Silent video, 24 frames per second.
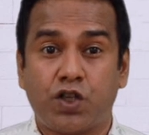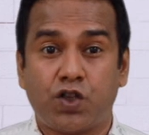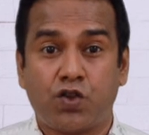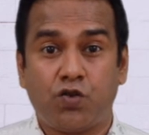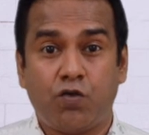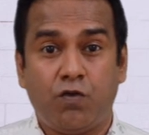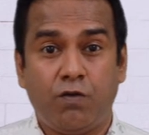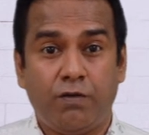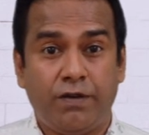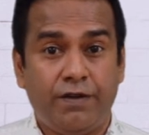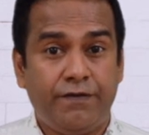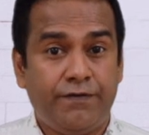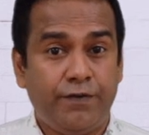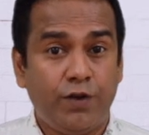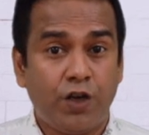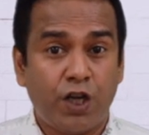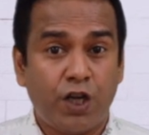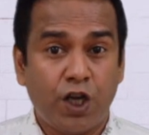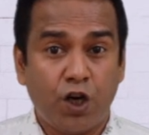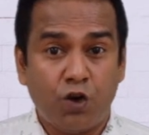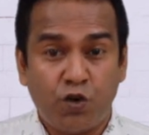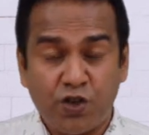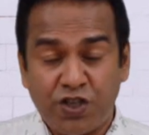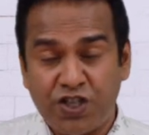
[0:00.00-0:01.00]
so if you
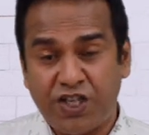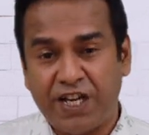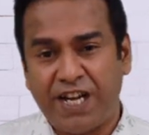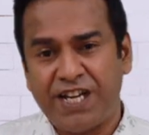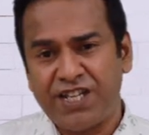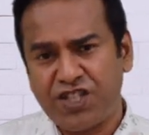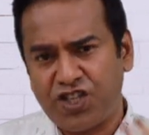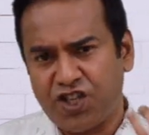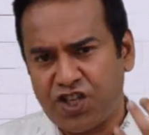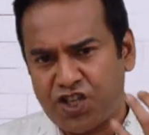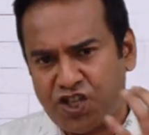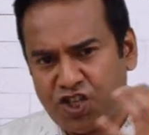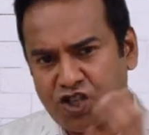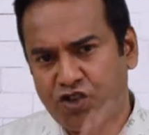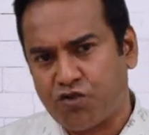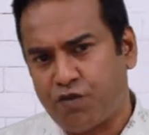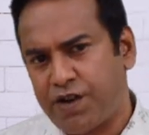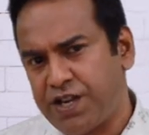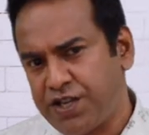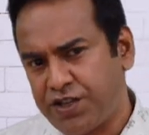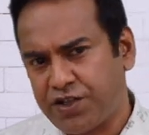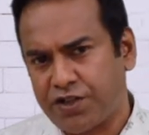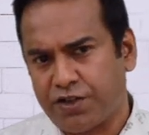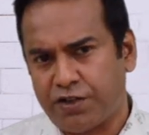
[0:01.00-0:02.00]
cannot change the
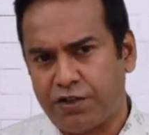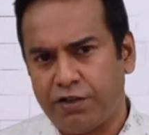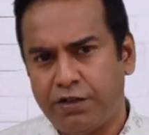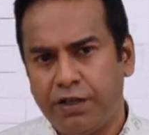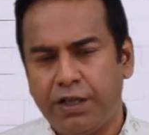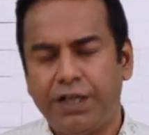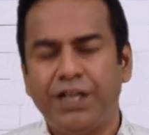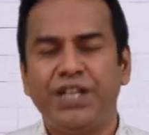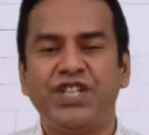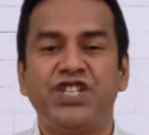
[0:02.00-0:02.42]
stressor,